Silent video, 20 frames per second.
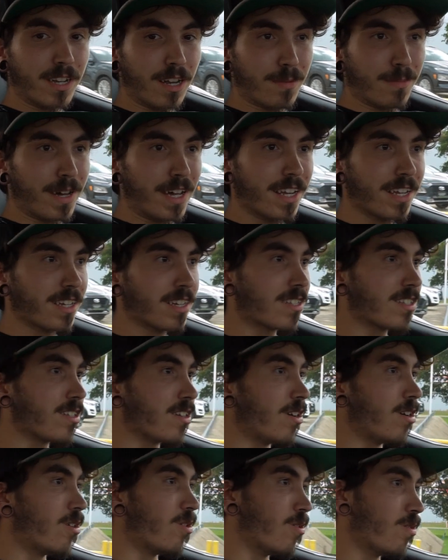automatic,
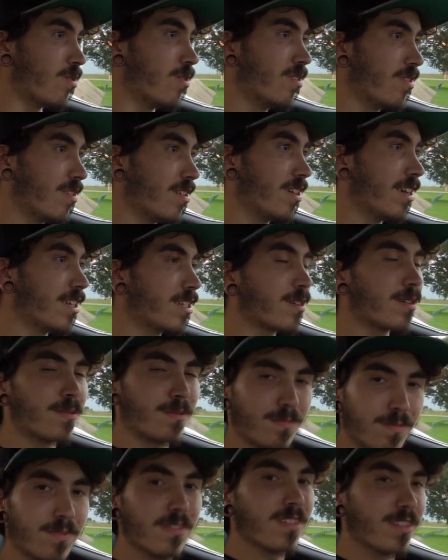so it's a
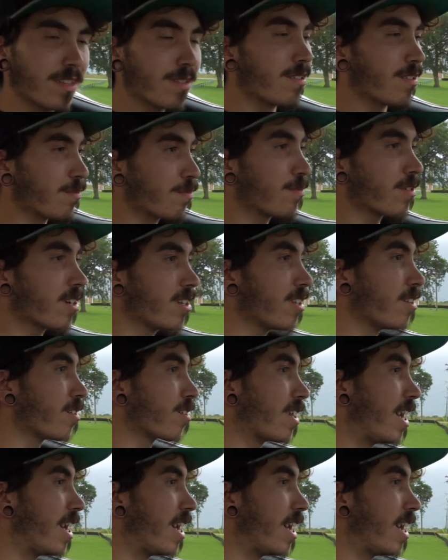good little